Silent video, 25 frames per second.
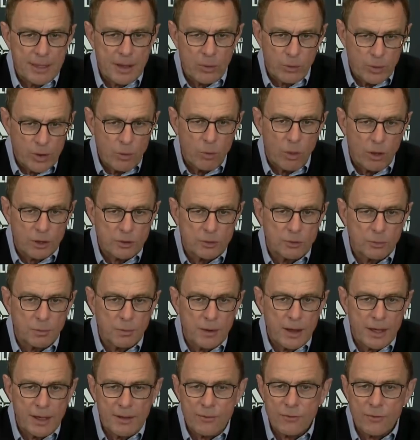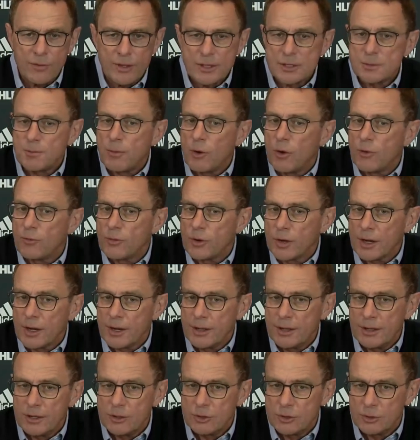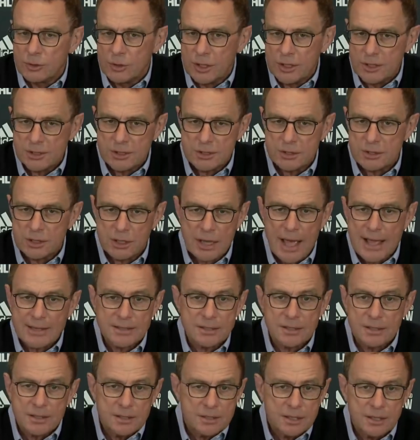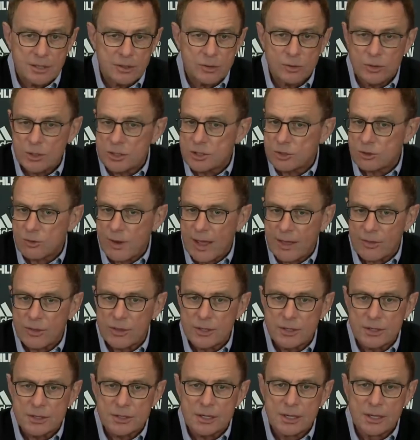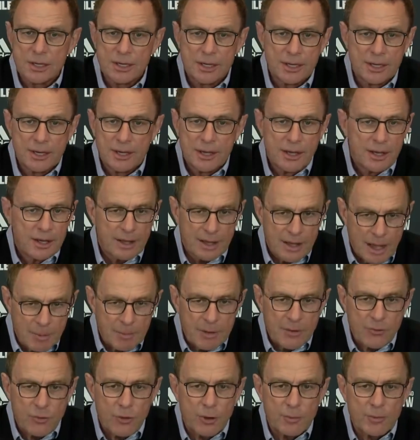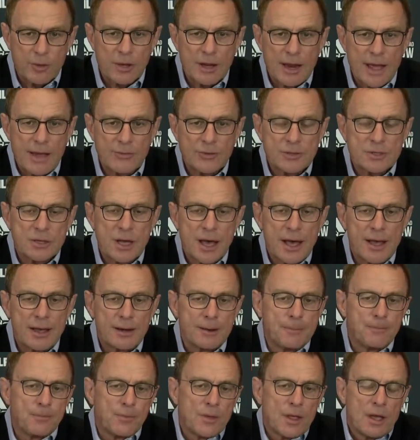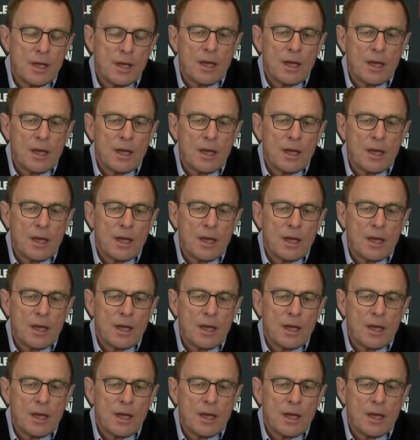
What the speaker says: that we want to play, fits perfectly into his assets, into his strengths, coming from the left side.